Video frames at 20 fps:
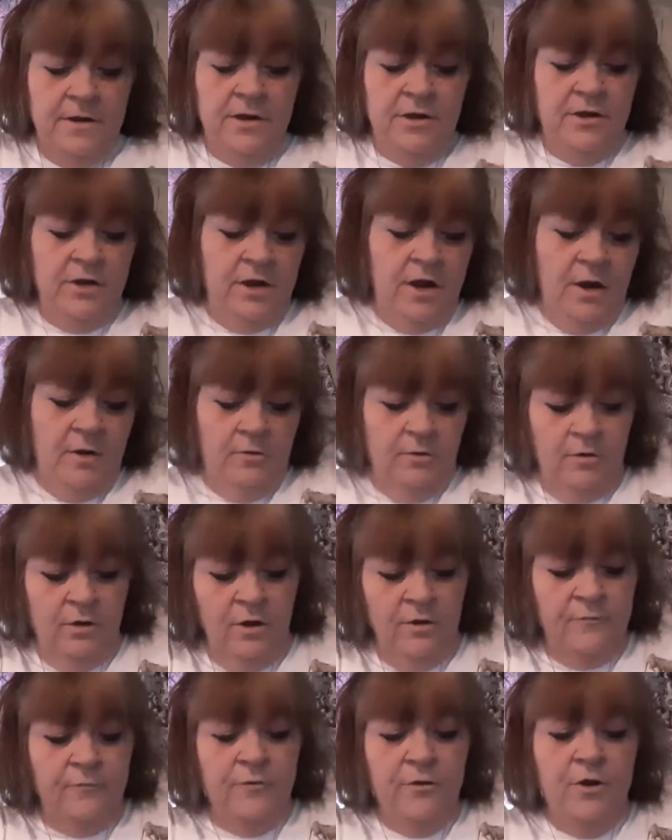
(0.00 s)
you know,
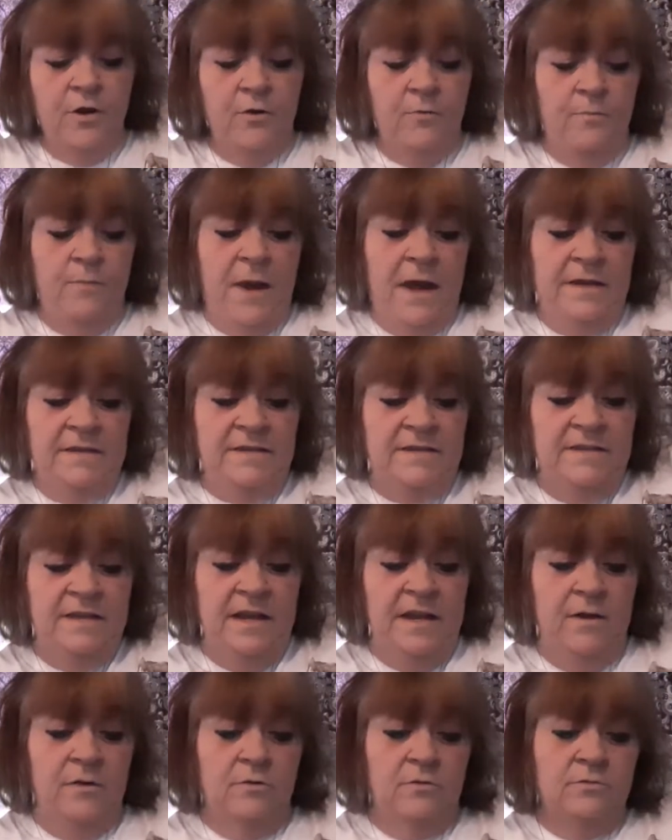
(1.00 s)
look for your best
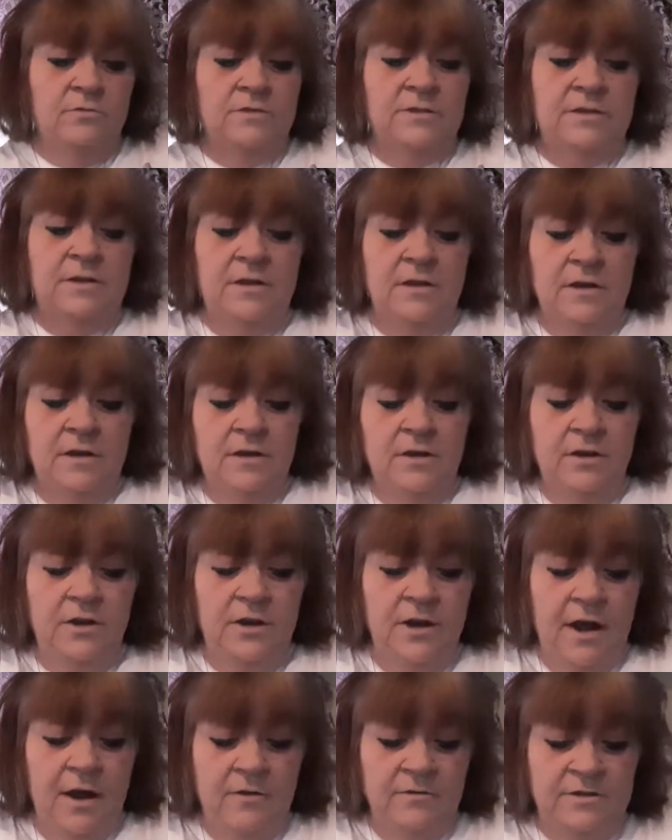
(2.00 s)
deals.
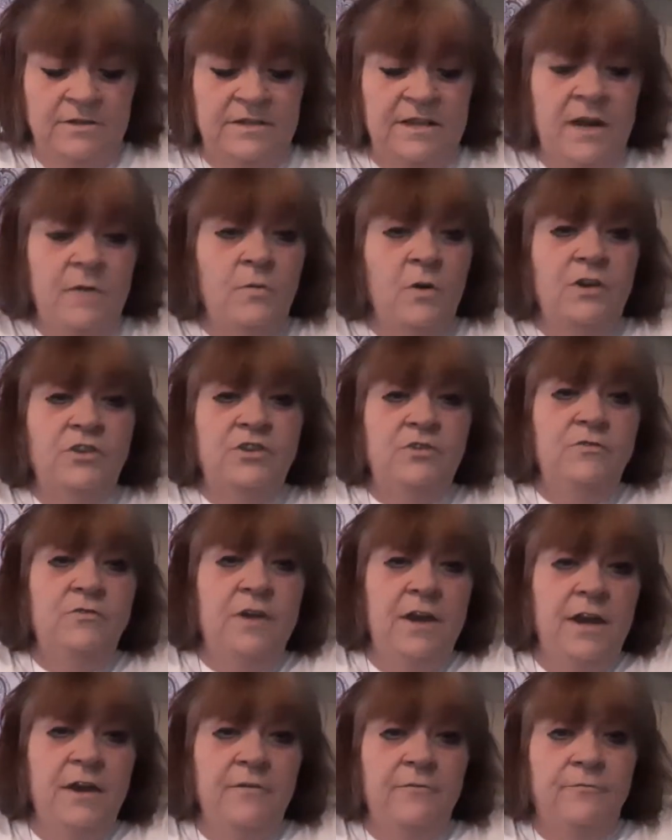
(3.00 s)
You know, see what you
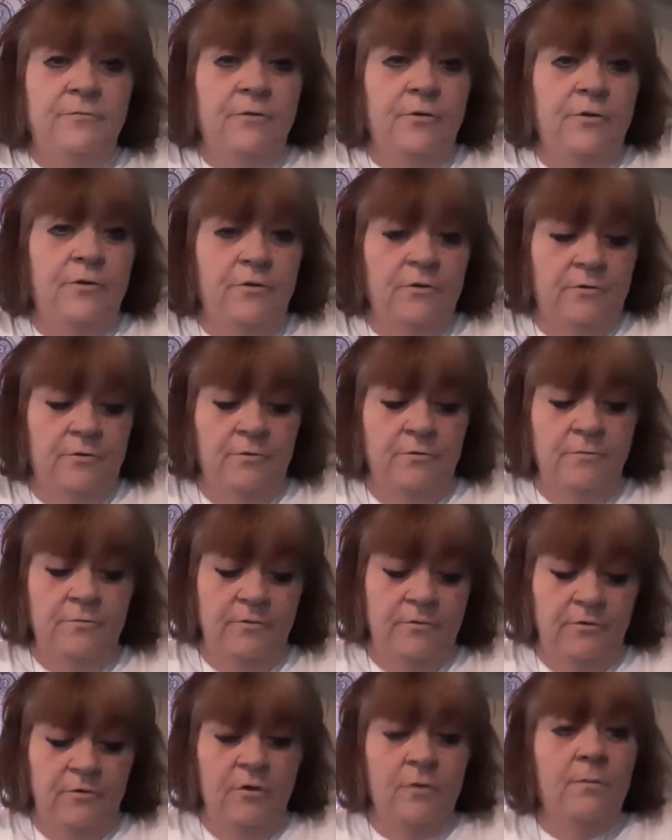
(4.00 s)
get for your
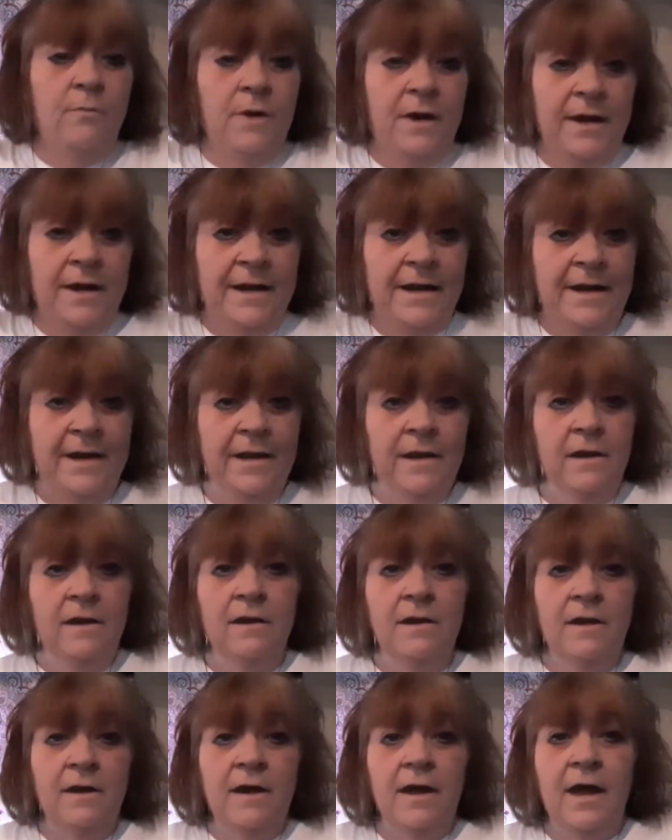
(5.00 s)
your money.
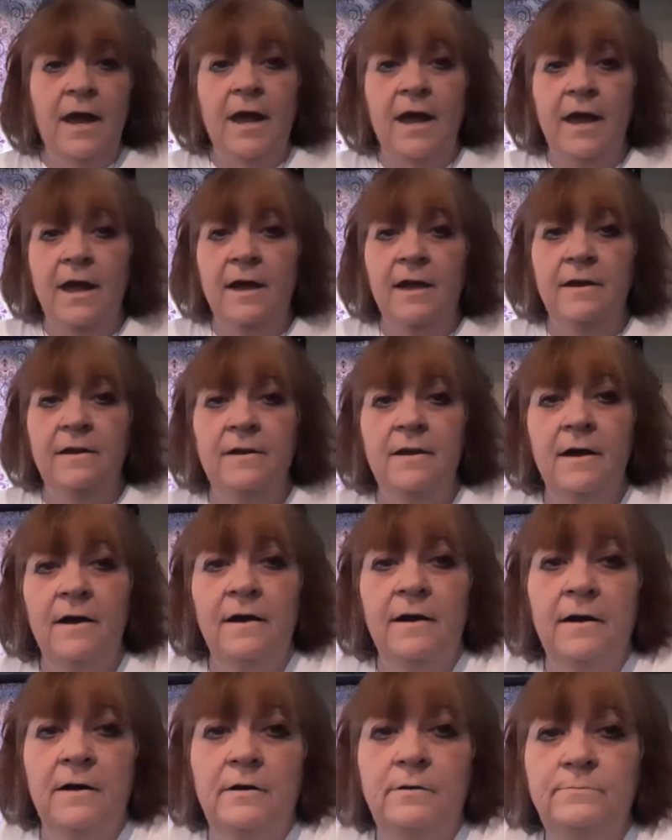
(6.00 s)
And
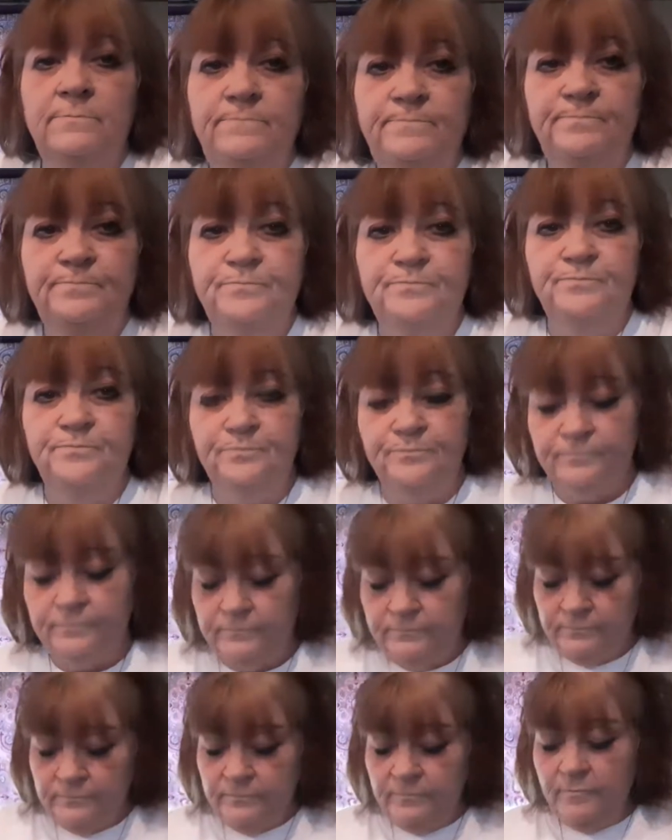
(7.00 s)
um,
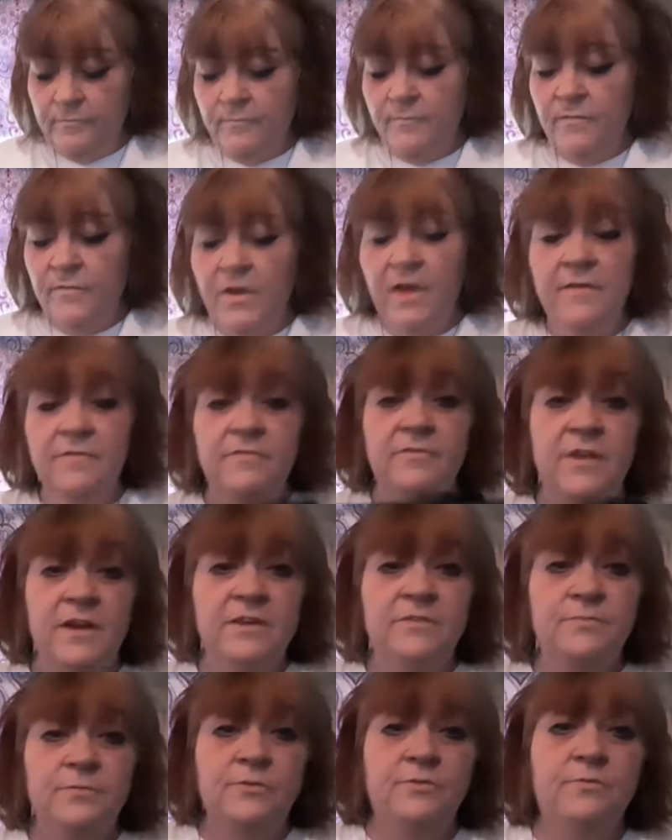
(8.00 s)

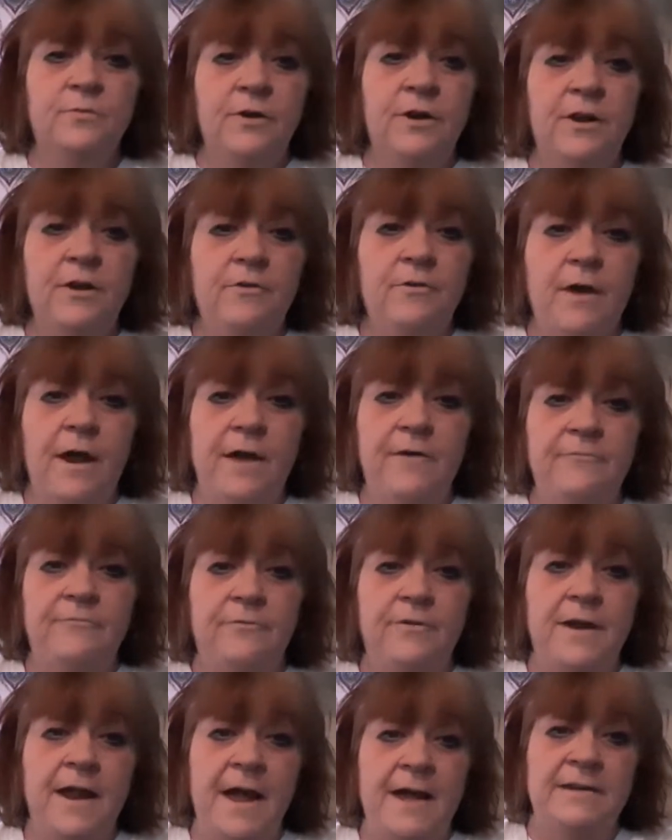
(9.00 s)
this was really great
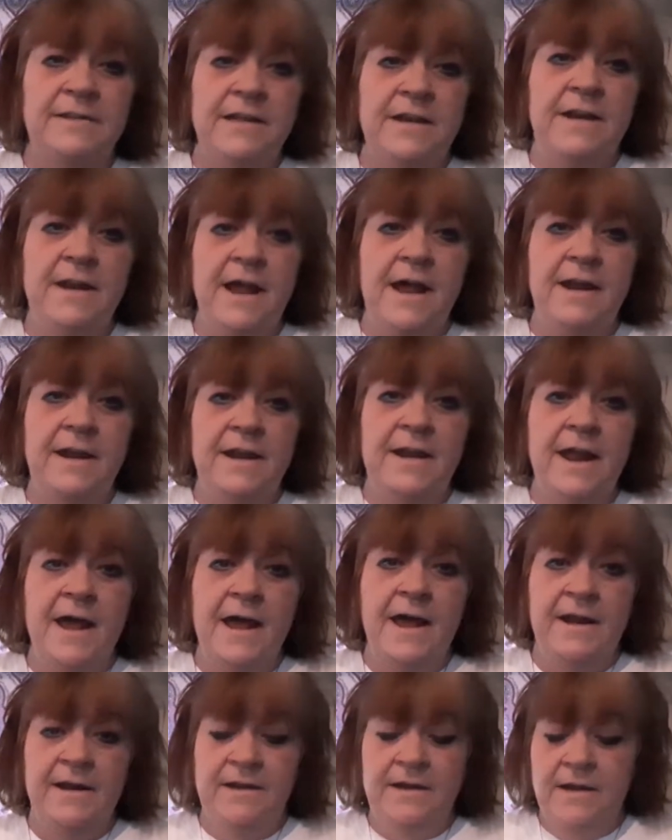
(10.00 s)
for
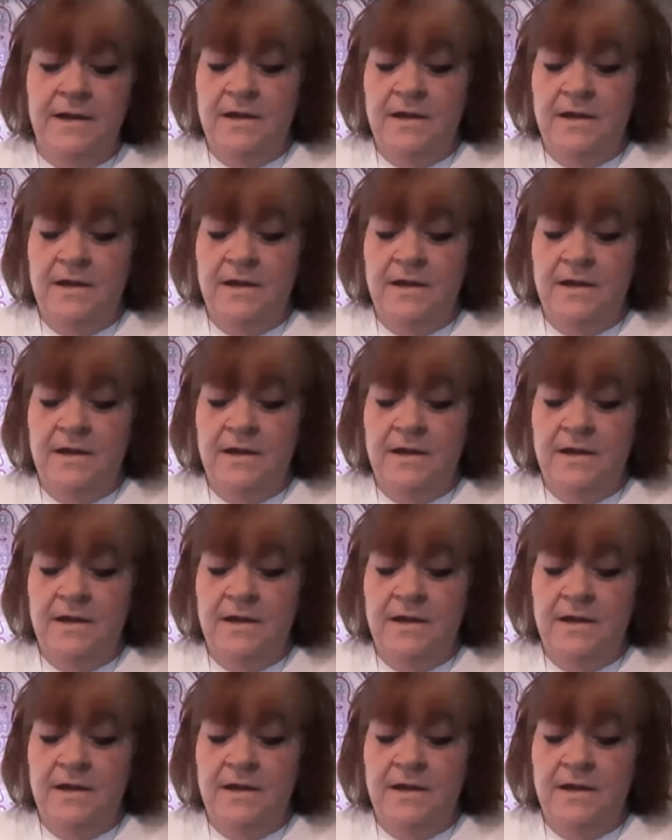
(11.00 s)
19.99.